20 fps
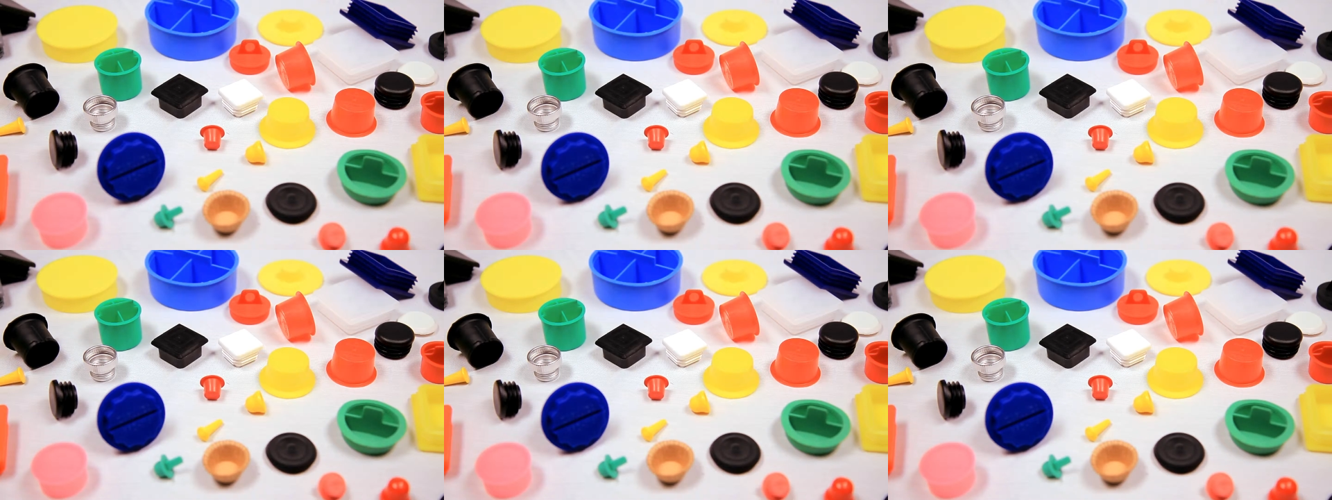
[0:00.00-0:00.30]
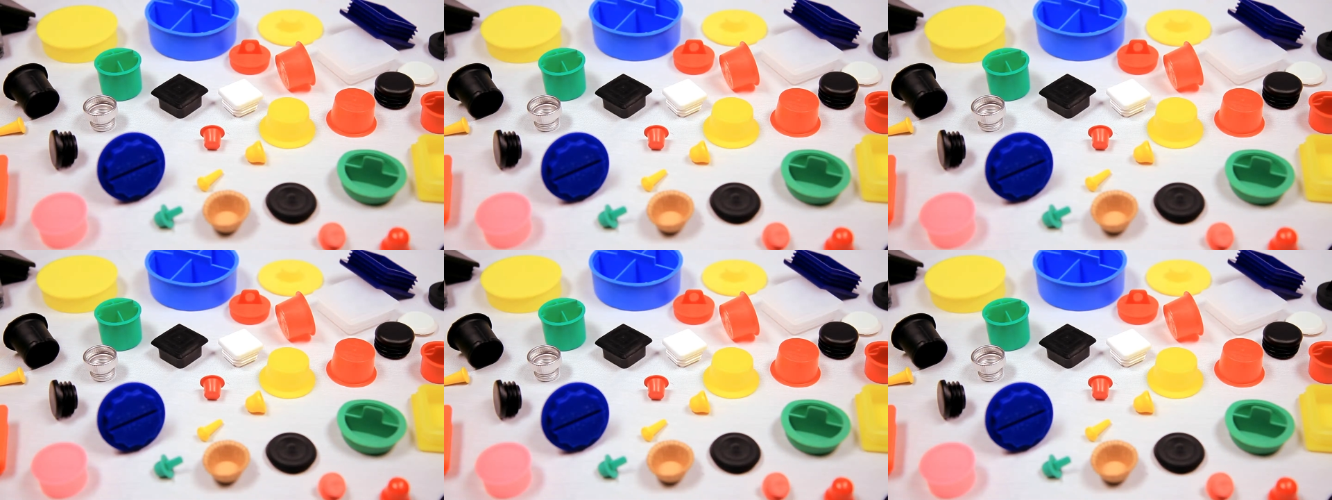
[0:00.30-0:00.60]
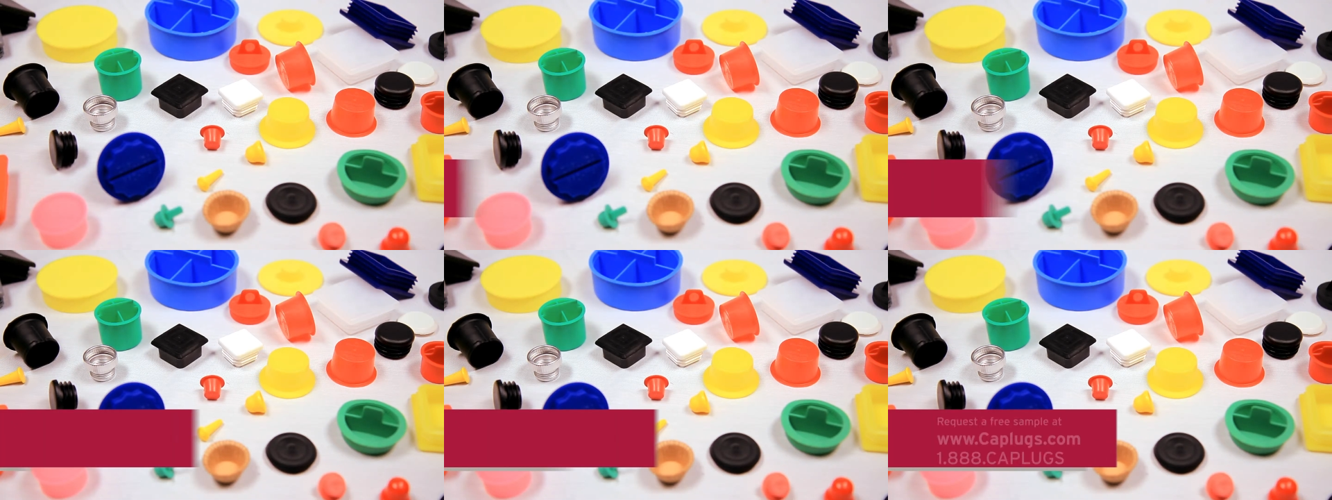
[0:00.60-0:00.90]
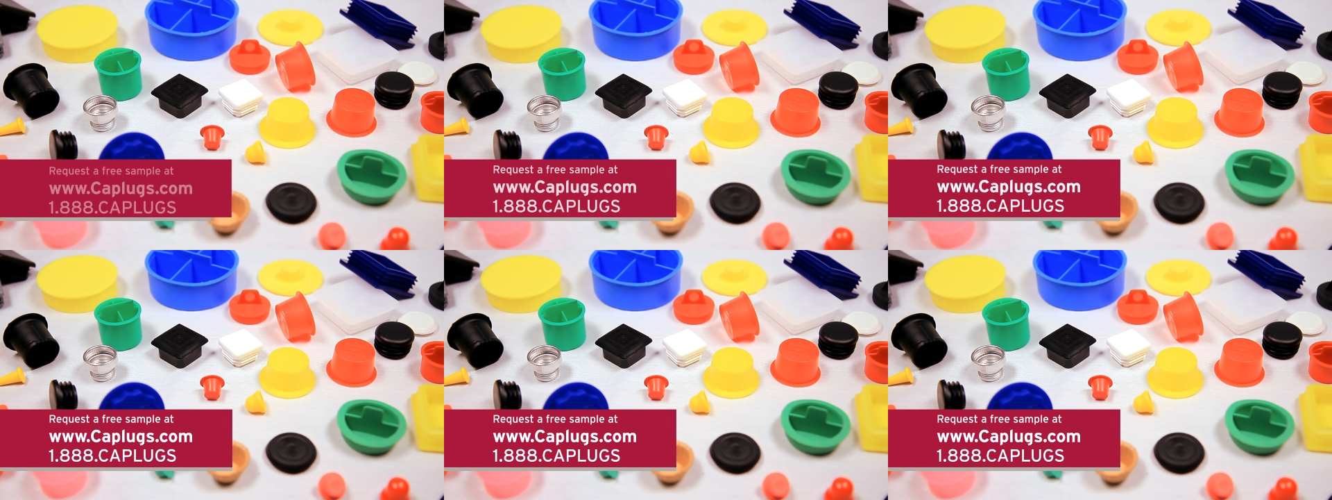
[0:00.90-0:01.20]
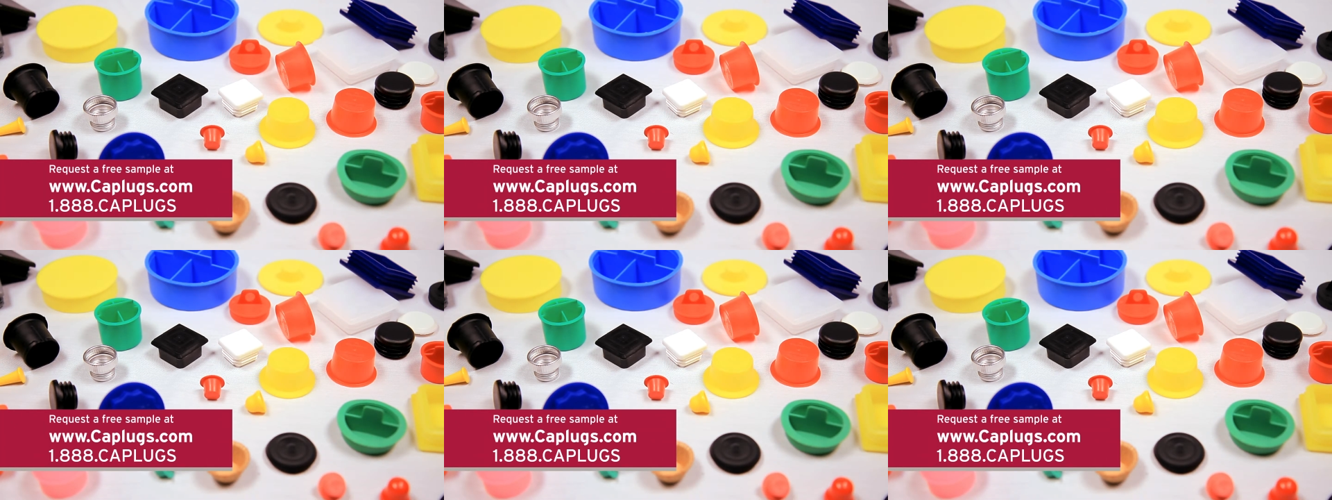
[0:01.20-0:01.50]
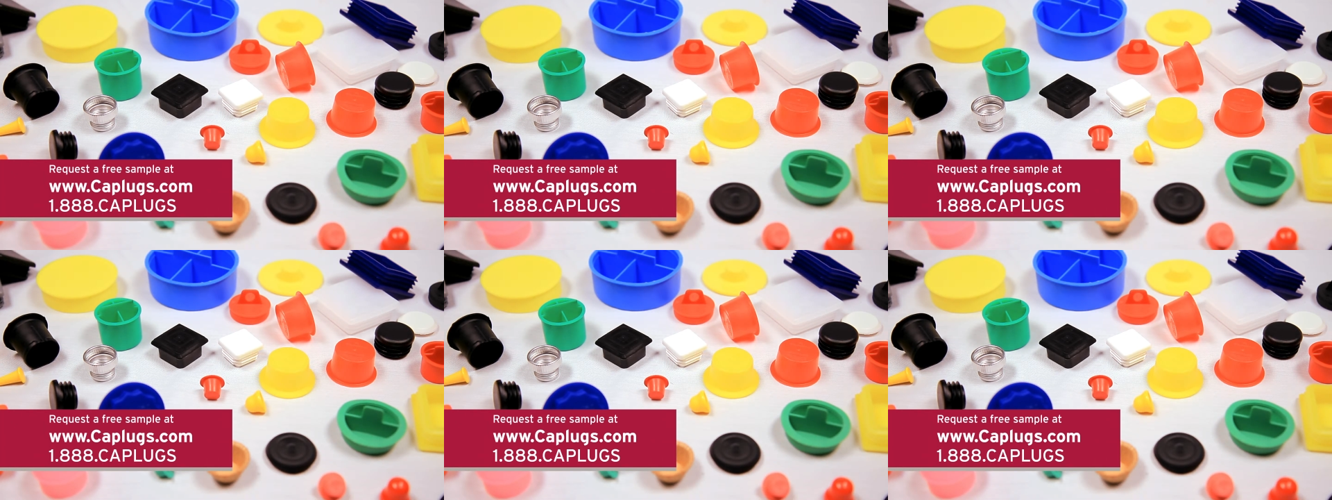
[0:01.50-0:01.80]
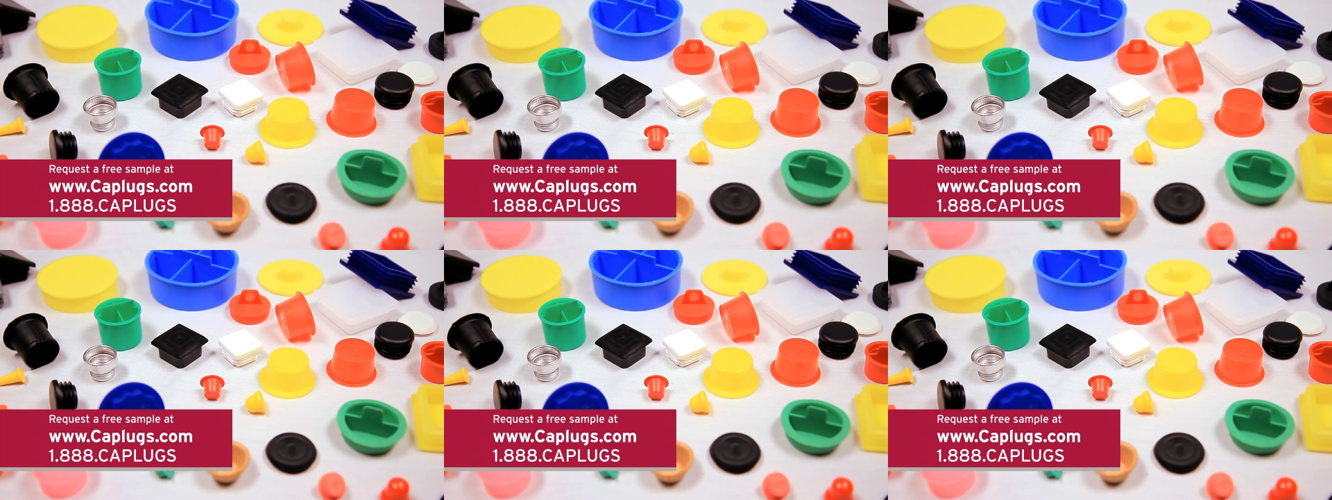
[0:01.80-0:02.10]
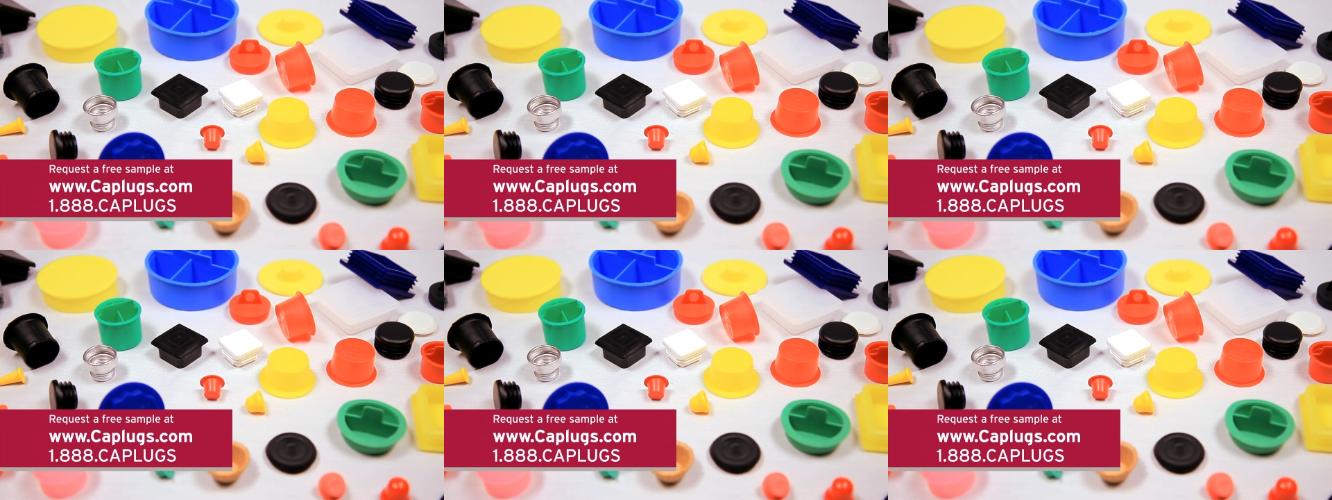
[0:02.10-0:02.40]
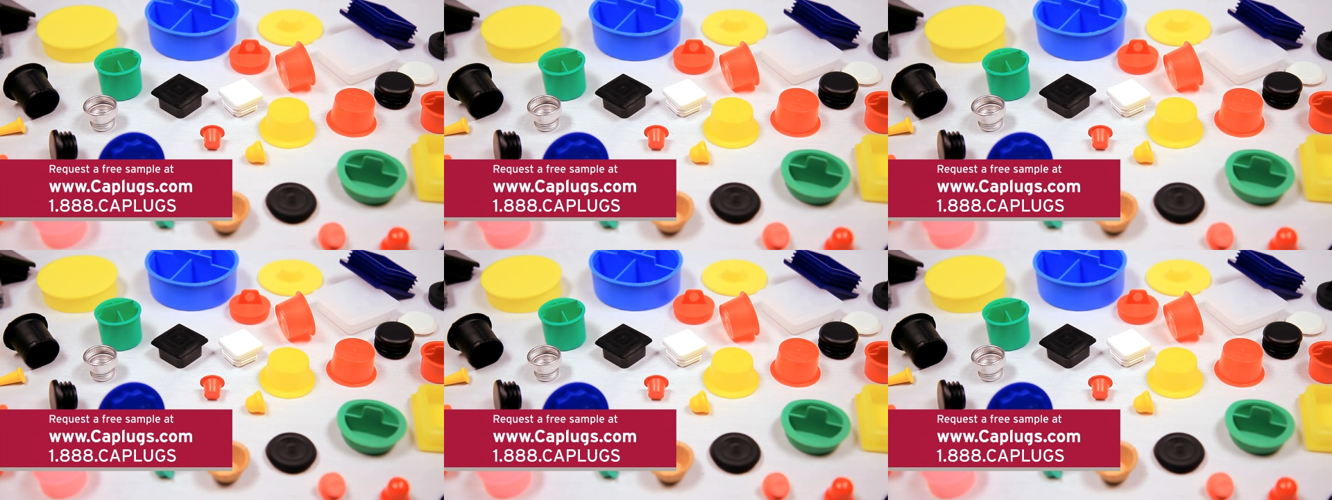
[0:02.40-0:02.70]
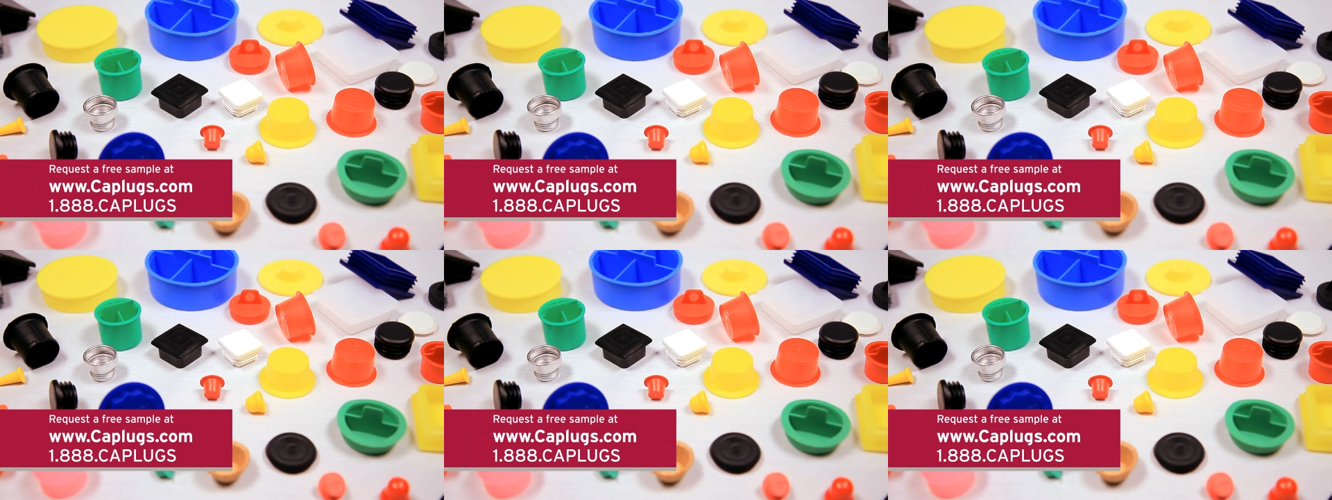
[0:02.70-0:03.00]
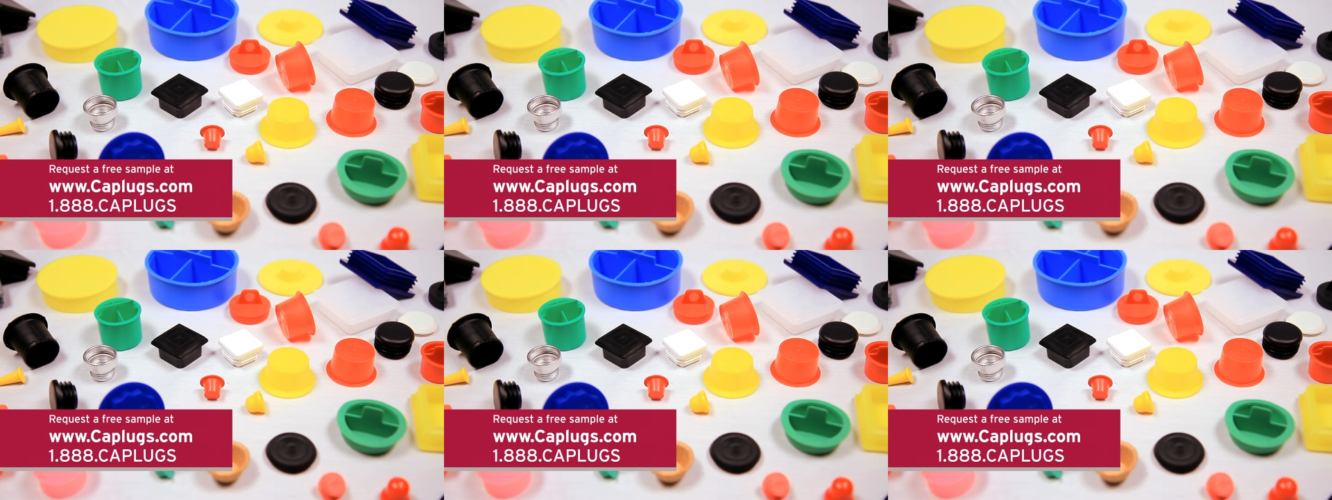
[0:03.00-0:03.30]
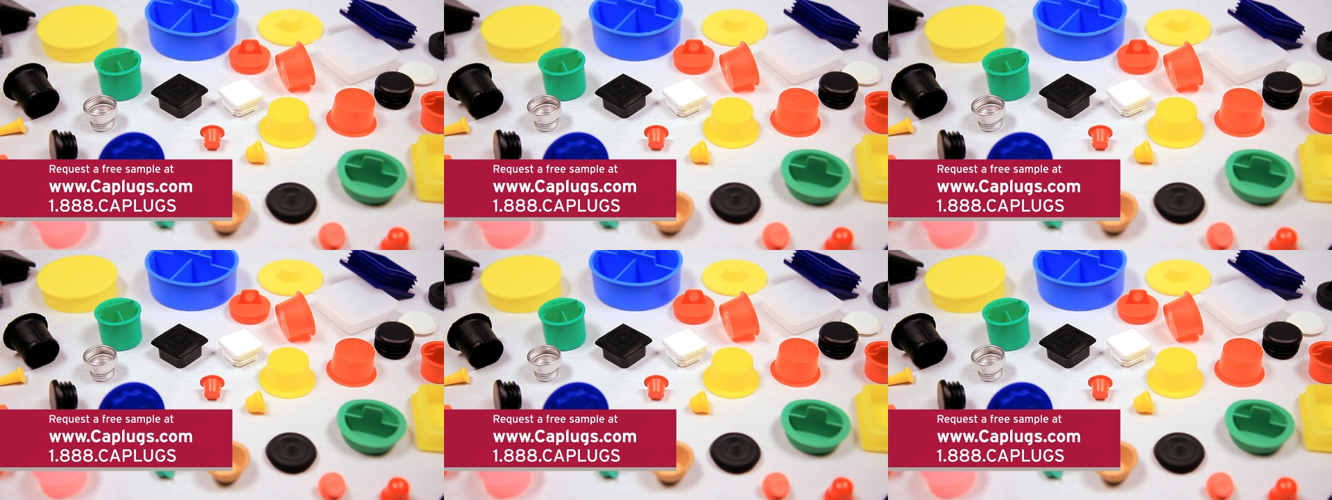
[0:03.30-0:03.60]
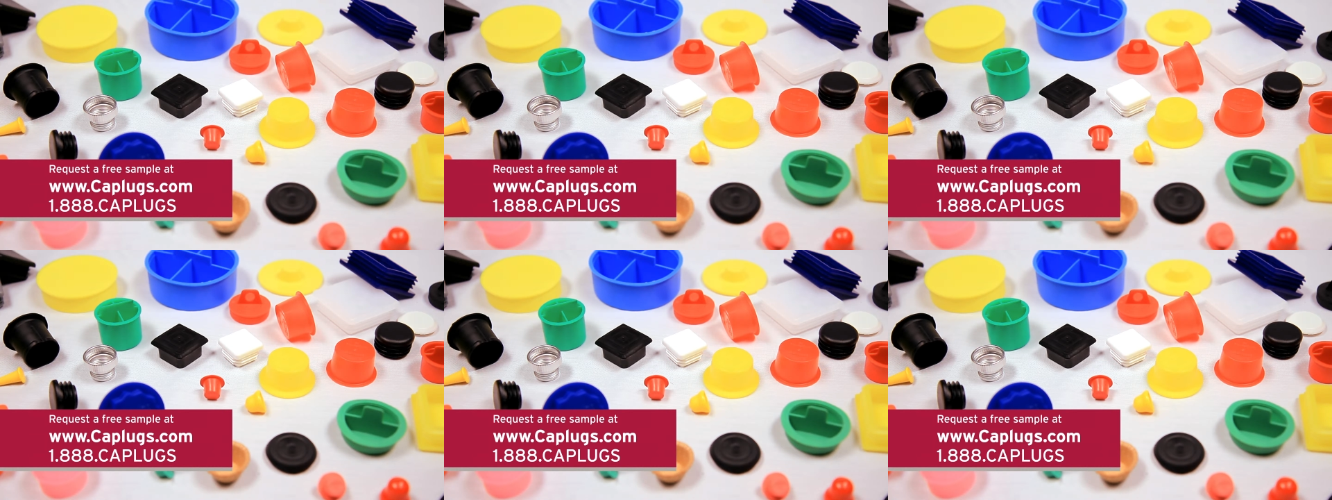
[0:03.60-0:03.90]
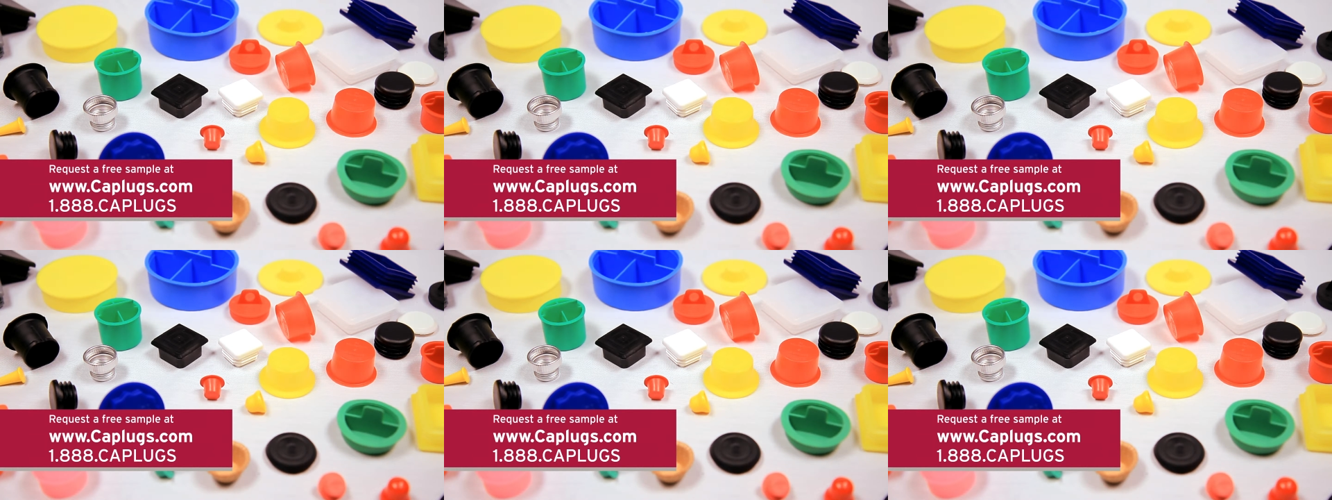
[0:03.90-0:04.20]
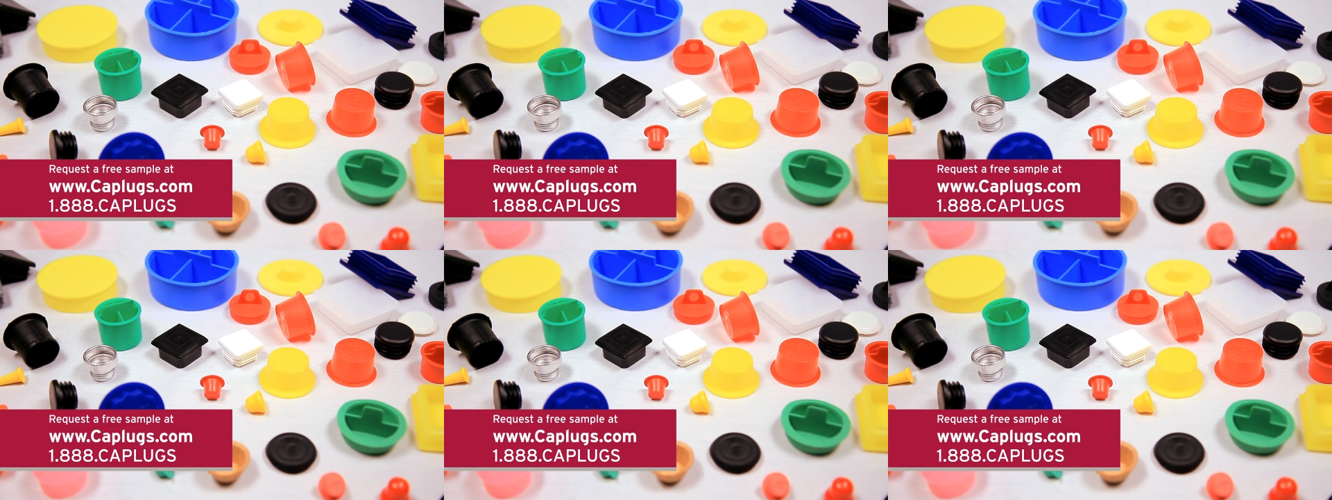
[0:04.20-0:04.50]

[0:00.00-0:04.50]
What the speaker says: Nobody's mouth can be seen.